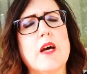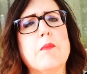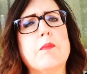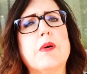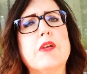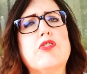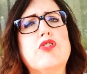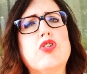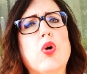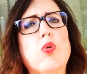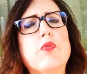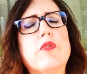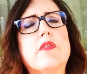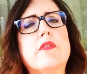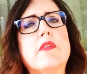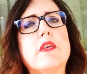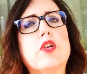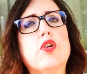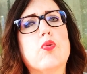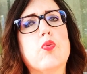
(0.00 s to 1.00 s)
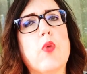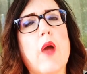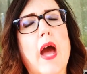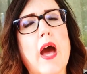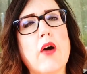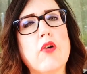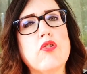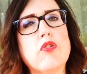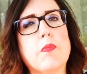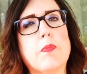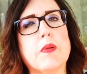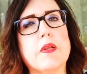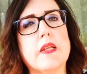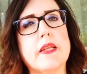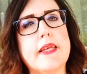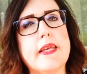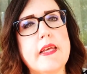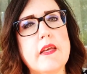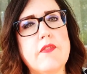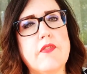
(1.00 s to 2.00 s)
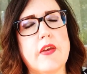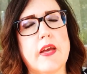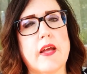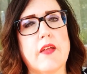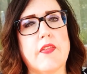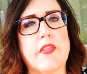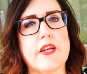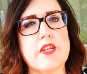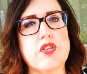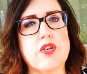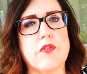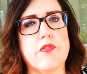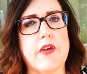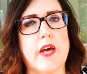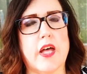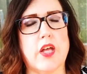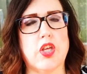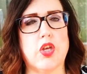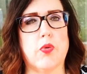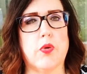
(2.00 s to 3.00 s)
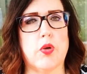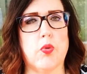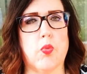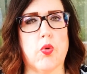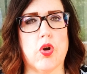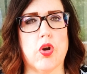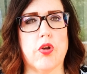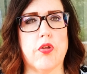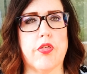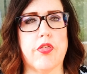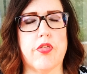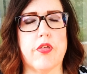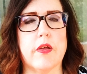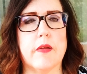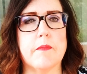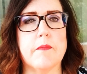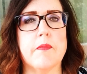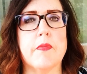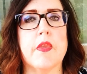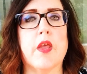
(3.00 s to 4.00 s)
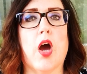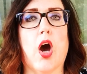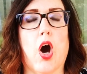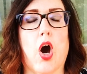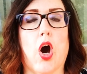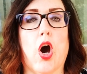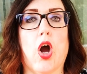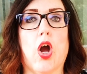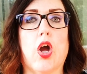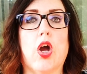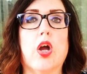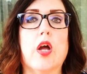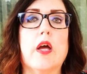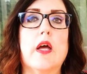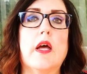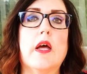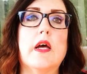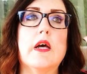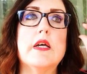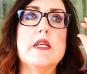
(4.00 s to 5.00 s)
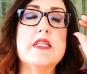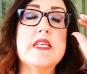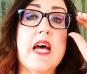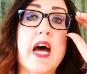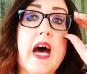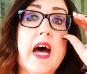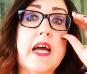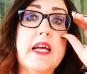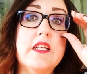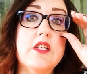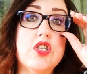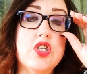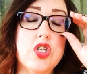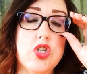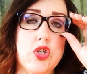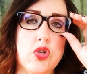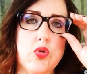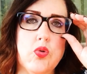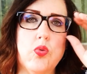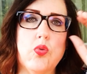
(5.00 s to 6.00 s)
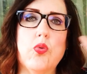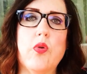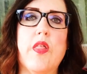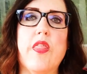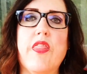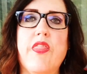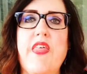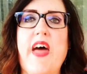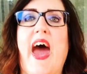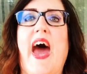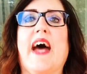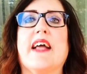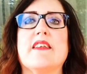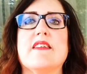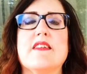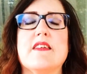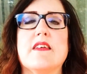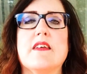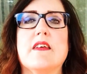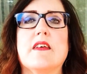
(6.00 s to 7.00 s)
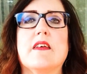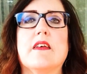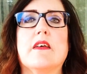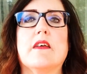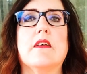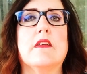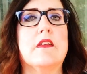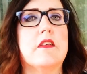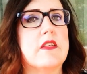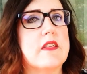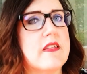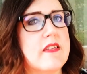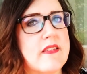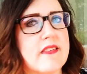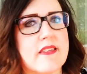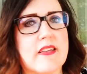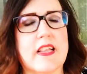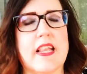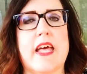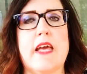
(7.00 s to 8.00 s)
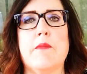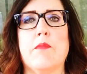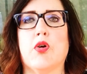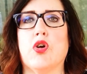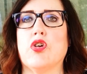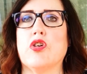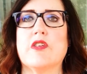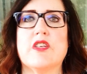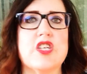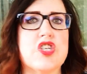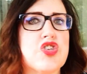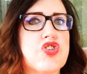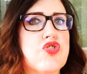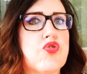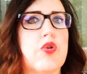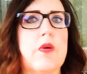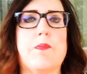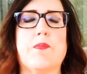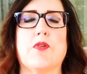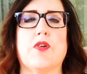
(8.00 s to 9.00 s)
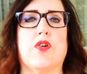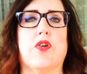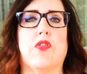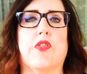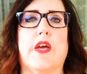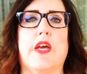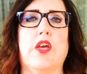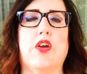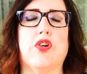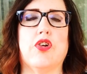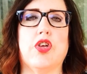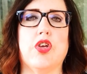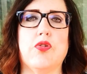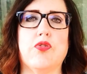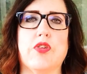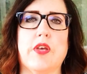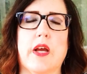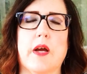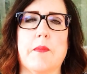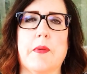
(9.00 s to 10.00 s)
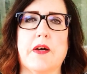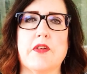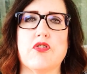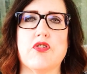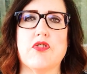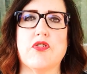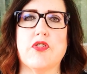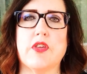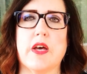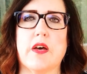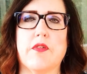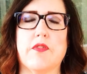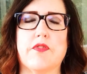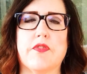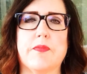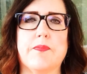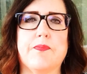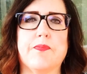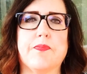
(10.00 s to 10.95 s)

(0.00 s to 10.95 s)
But don't sit around believing that your value and worth are tied to that disclaimer, descriptor that you're using about yourself.